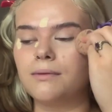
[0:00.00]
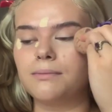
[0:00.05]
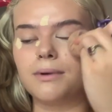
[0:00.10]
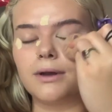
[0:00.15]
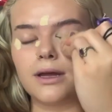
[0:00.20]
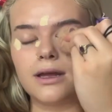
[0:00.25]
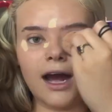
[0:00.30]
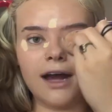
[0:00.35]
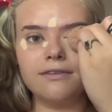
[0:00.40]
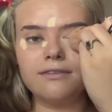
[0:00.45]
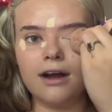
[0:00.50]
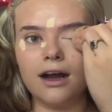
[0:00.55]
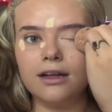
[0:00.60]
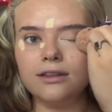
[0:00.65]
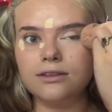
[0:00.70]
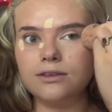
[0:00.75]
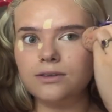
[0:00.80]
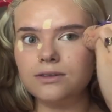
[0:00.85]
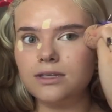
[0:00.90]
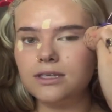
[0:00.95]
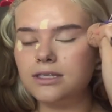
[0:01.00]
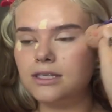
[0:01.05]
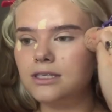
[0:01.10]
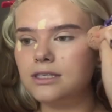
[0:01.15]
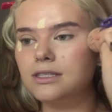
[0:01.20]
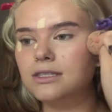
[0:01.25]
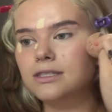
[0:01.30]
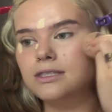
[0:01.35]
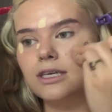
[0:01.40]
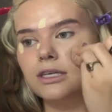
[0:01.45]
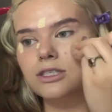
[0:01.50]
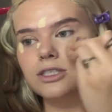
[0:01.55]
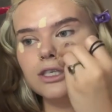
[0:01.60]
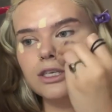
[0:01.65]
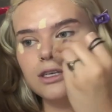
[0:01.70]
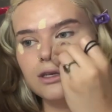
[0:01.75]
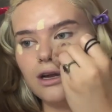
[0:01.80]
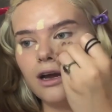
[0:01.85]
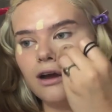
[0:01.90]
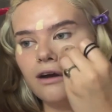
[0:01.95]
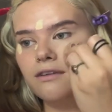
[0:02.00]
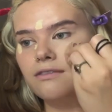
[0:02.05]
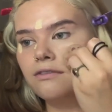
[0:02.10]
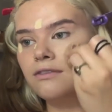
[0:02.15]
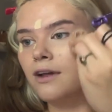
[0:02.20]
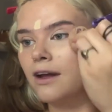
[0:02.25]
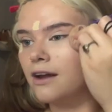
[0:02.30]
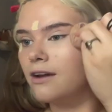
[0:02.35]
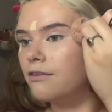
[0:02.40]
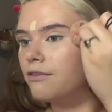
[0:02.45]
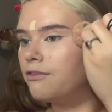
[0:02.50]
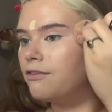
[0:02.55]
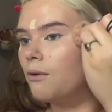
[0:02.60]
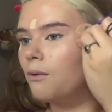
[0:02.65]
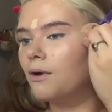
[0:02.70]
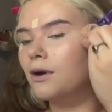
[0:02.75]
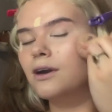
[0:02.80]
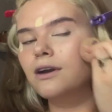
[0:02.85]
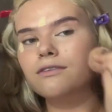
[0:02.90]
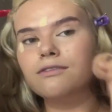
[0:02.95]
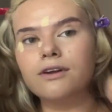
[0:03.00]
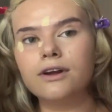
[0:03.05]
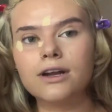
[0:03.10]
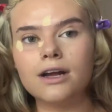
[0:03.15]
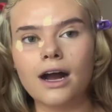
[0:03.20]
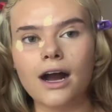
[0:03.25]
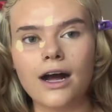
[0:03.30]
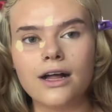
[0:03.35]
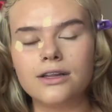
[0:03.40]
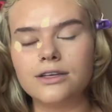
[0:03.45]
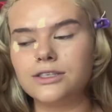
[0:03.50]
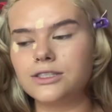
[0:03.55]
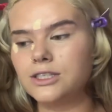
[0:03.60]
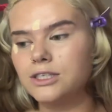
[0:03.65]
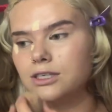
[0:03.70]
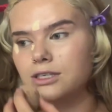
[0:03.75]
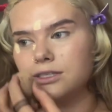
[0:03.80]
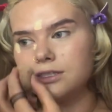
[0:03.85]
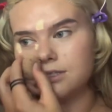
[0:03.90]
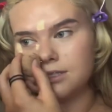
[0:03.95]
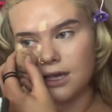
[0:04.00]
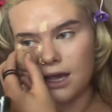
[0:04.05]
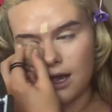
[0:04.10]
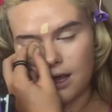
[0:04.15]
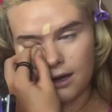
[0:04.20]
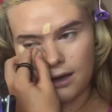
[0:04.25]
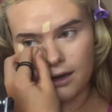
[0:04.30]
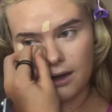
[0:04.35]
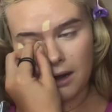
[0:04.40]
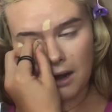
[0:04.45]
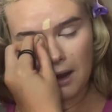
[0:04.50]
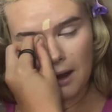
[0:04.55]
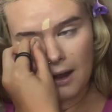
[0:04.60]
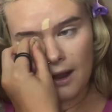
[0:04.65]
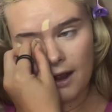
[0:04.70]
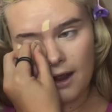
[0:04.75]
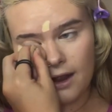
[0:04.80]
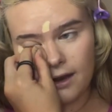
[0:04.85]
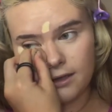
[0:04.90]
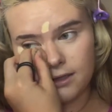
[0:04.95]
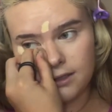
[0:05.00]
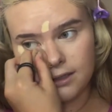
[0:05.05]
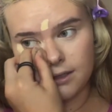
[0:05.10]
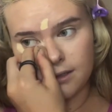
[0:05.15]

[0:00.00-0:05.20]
but I've gone through the decision of like 4 different colleges, and I